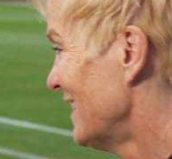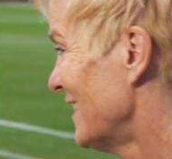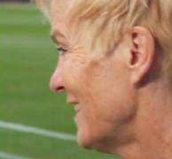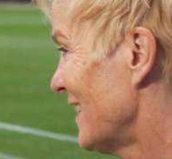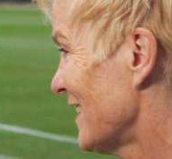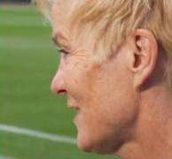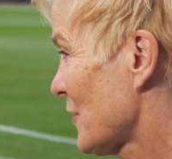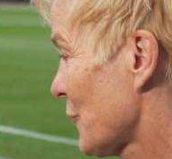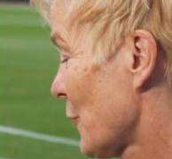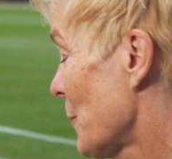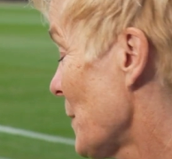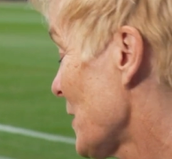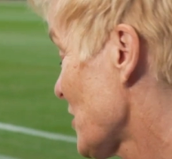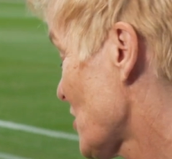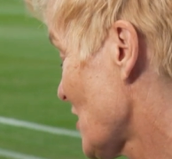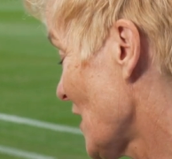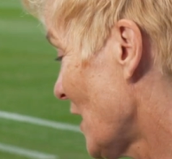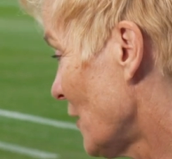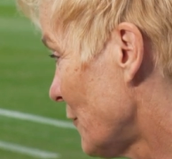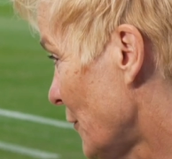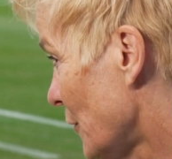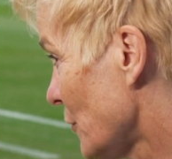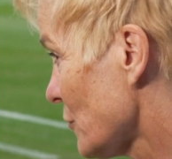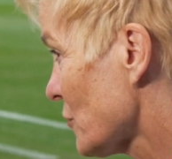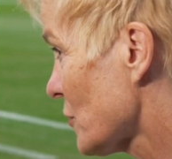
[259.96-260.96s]
It's for
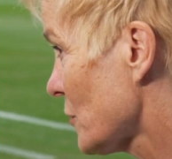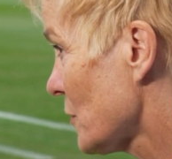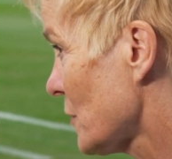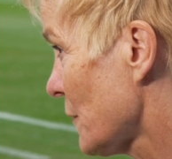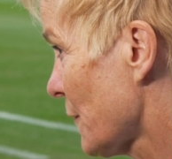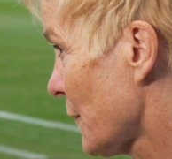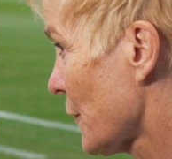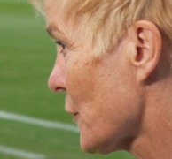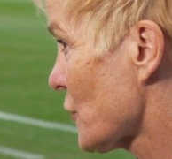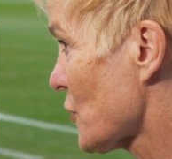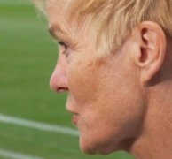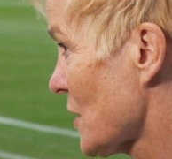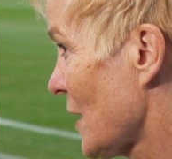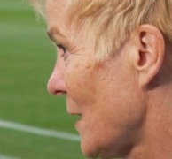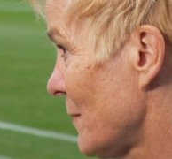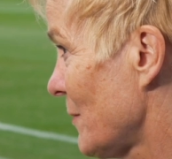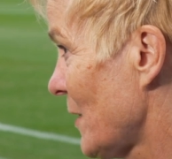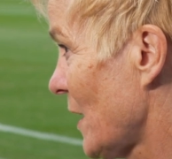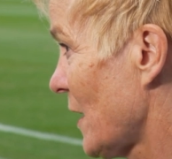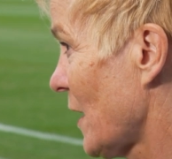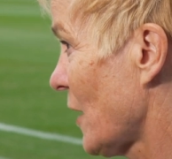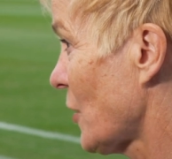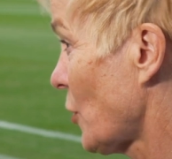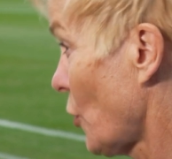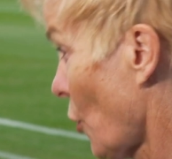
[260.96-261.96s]
myself also the first time
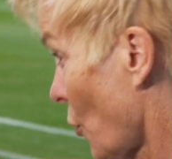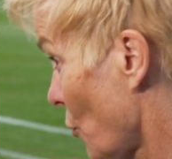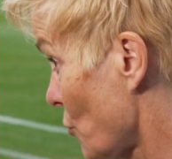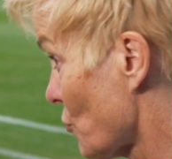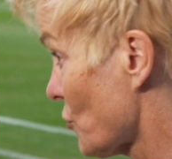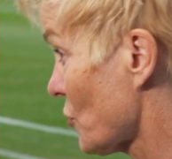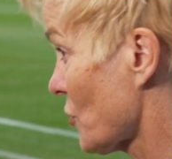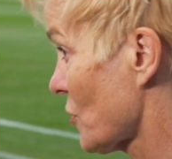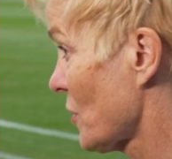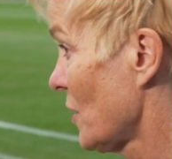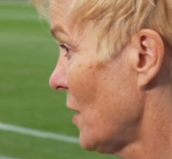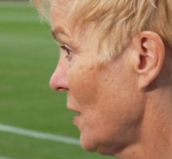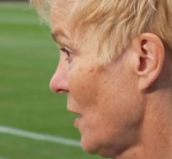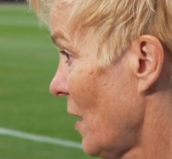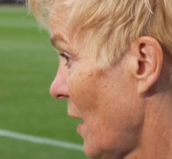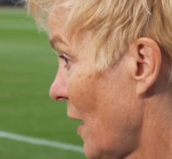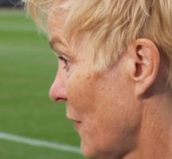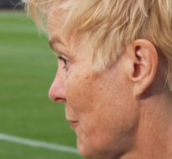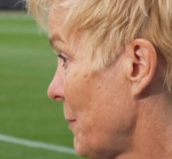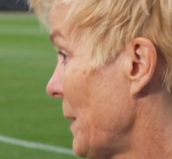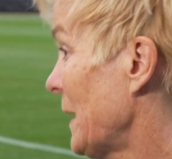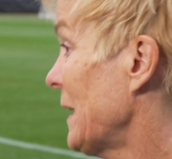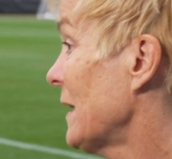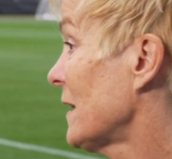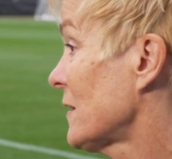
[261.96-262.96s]
that I coach.
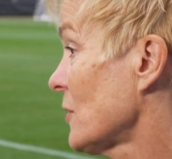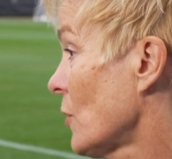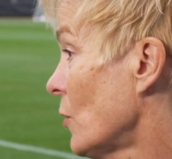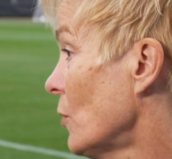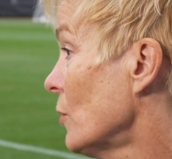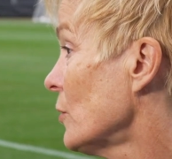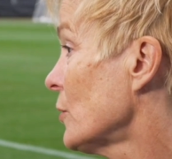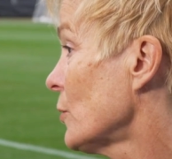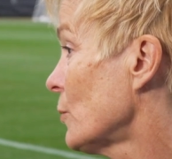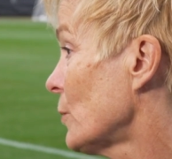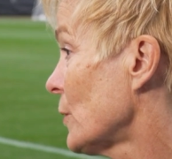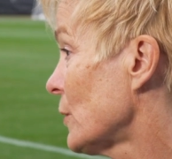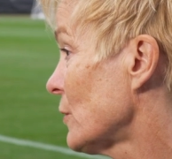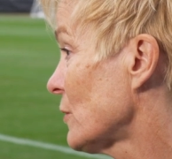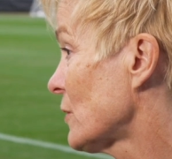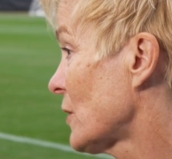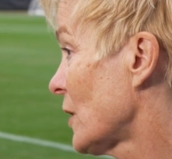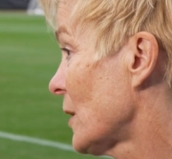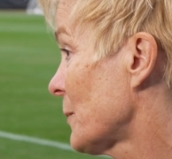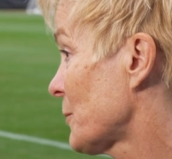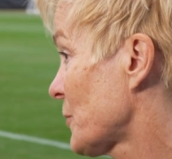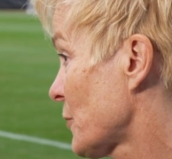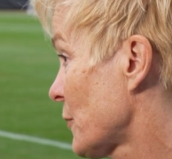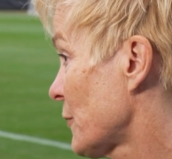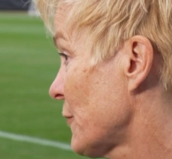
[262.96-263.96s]
I've been at all the World
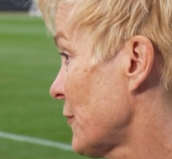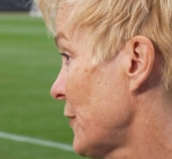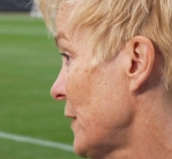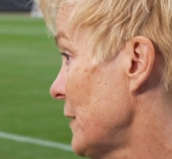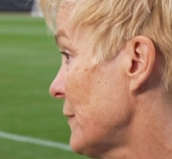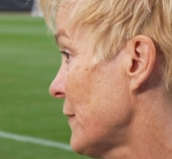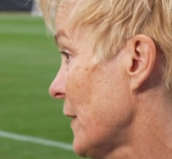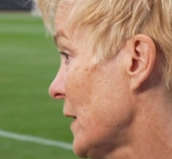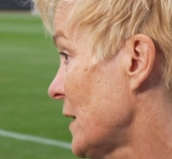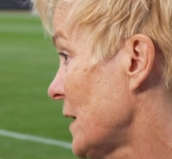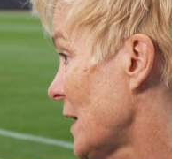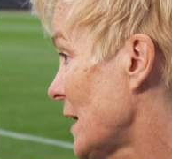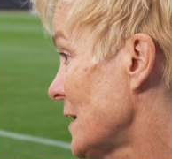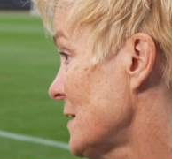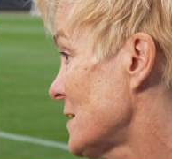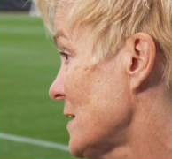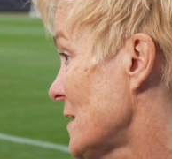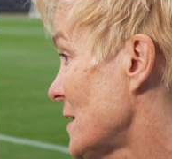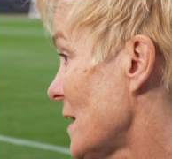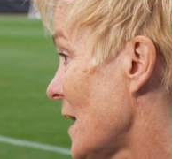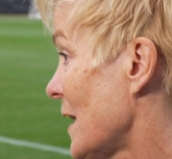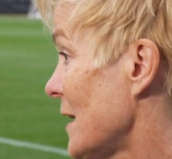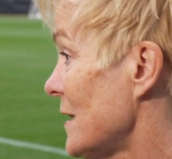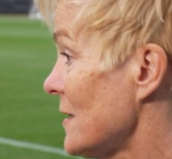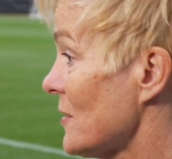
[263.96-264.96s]
Cups for FIFA
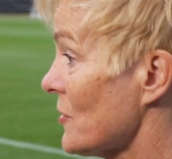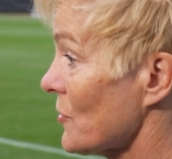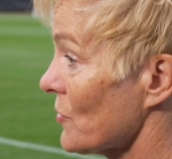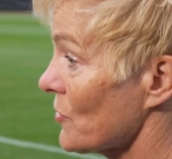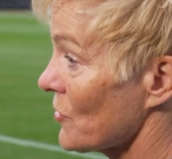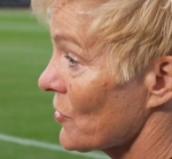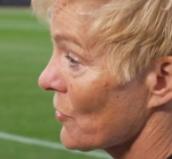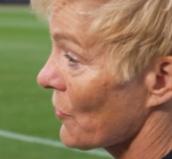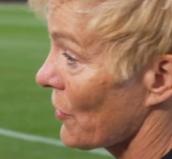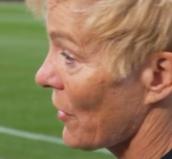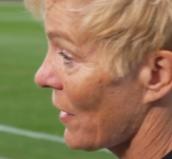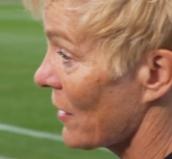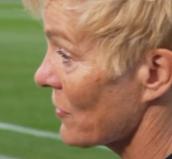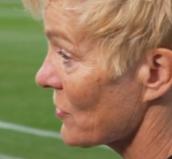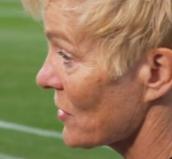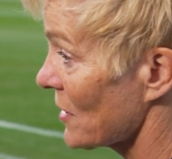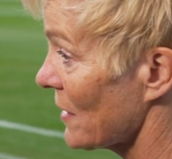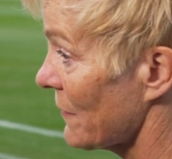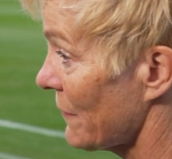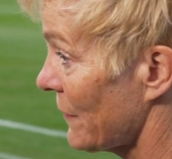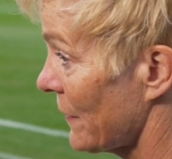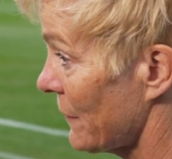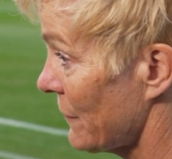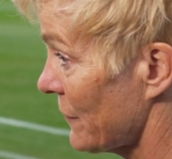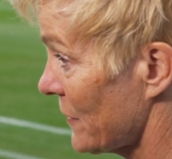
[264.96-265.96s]
99 to
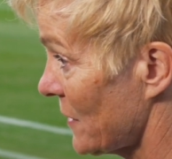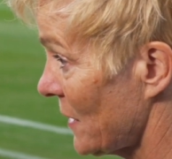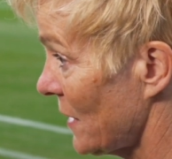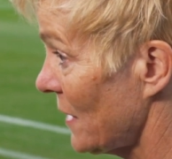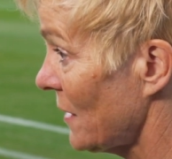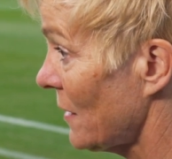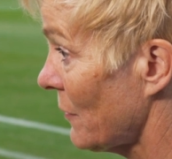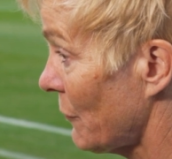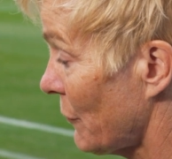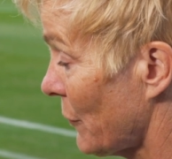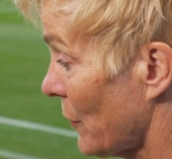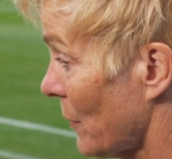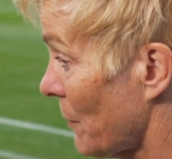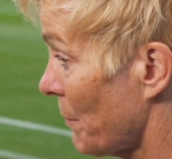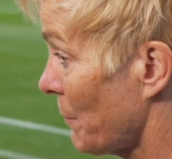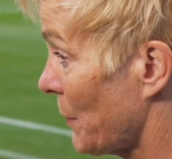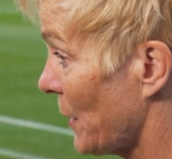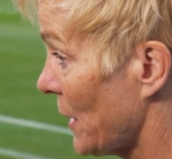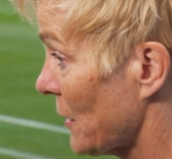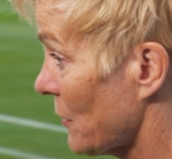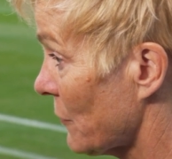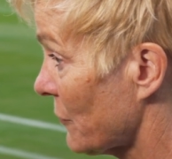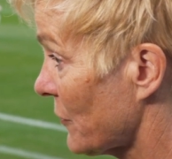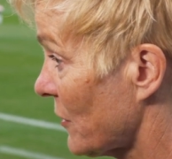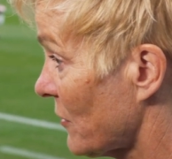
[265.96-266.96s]
2015 for a
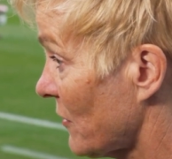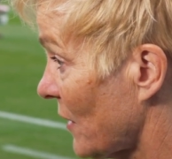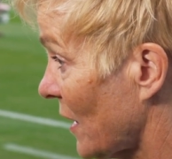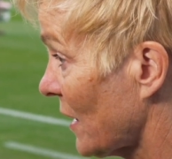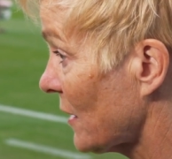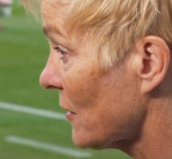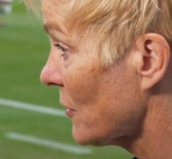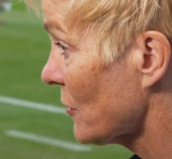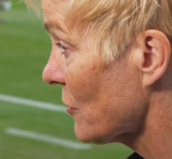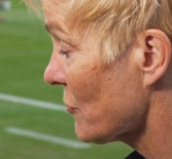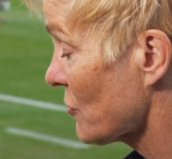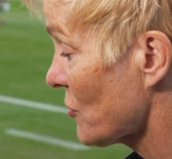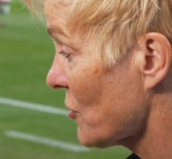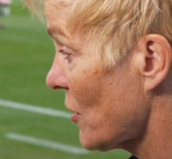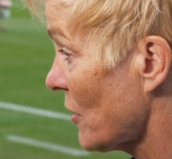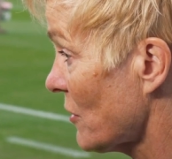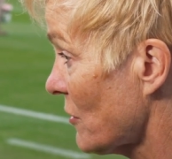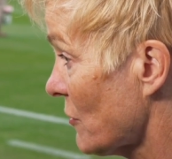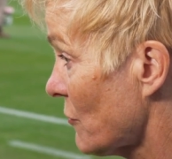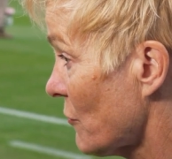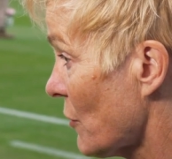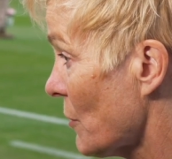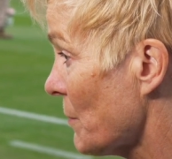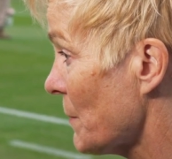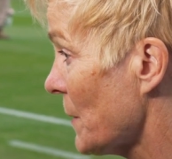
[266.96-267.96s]
part of the technical
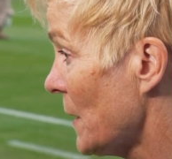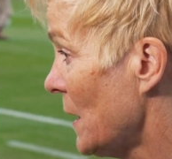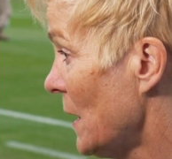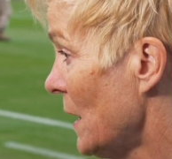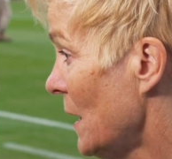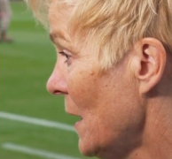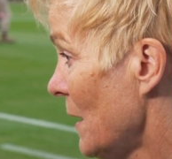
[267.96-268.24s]
study group.